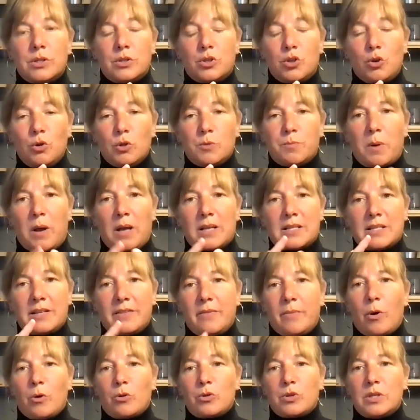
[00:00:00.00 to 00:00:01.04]
choose positive
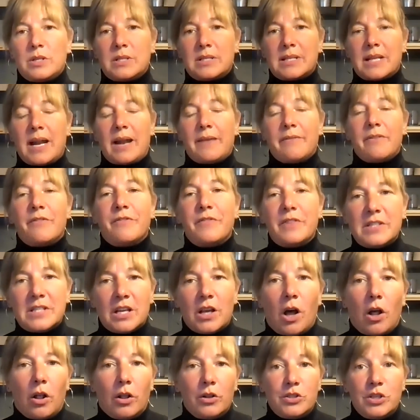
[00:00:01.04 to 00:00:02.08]
emotions, and have a
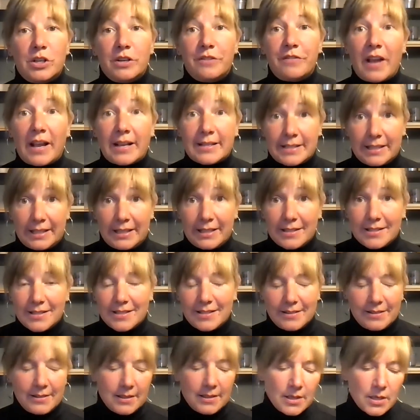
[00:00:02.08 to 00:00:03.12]
physiology of excellence.
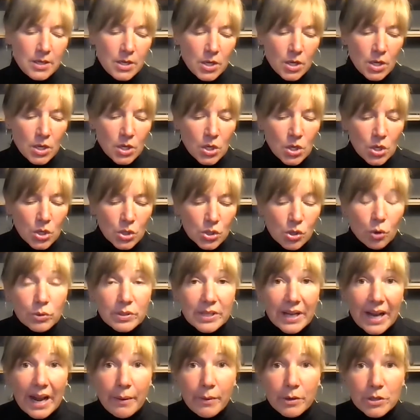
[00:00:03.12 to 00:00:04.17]
So
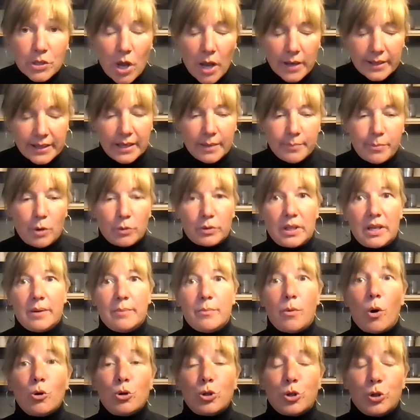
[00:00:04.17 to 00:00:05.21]
today we're talking about the
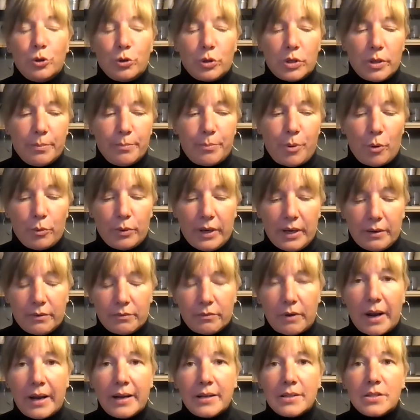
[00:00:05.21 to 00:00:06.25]
emotional component,
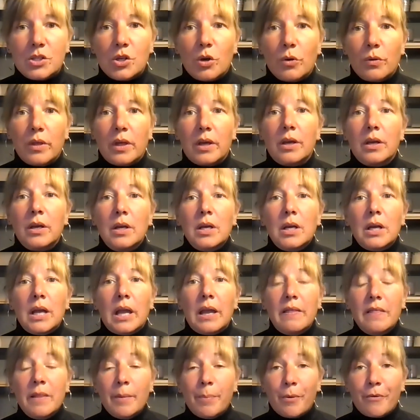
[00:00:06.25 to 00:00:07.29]
right? So
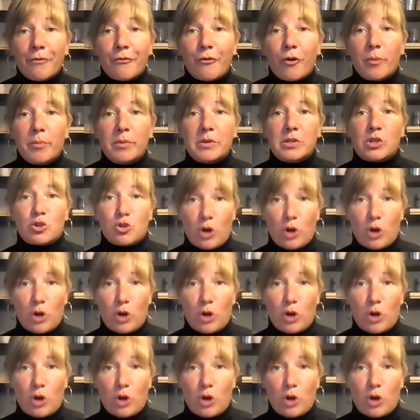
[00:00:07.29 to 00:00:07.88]
in the Performance